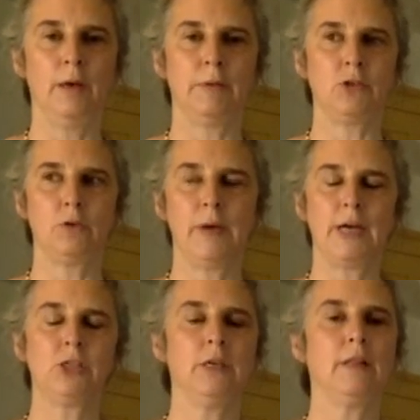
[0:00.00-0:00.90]
but you're
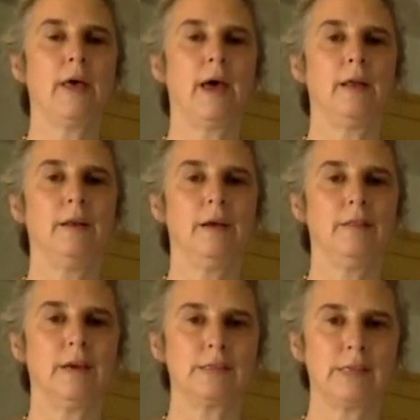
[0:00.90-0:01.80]
imagining
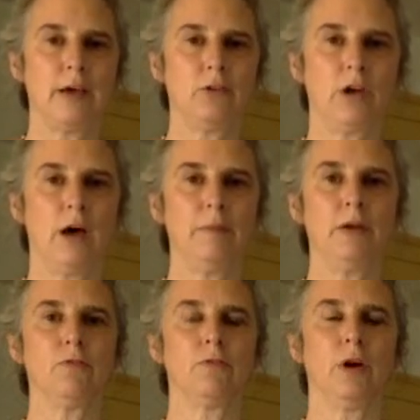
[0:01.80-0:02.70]
that sound
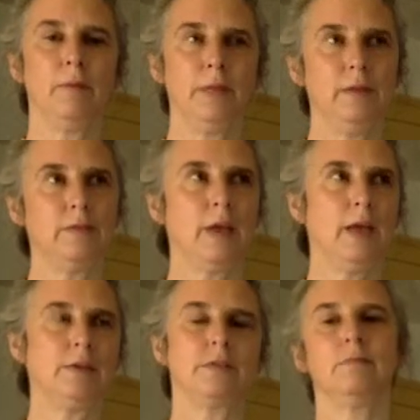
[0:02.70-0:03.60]
coming from, in this
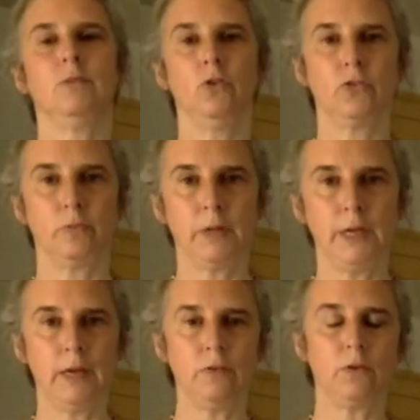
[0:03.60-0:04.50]
case, your
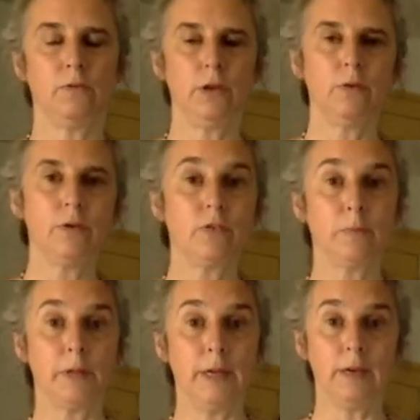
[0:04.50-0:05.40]
spleen. So if you know where your
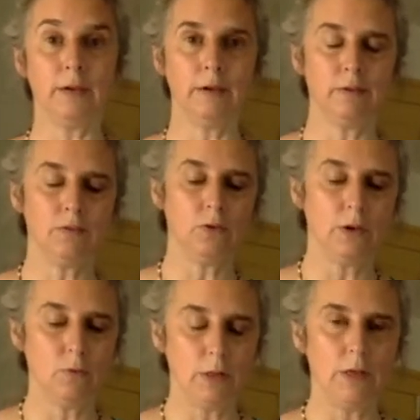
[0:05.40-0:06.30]
spleen is, you
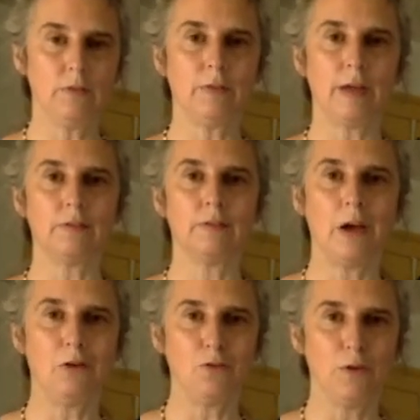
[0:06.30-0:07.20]
can release that
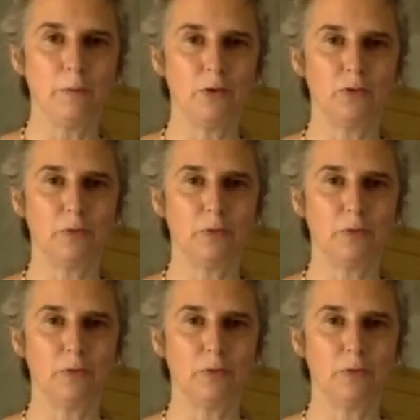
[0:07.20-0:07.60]
sound from your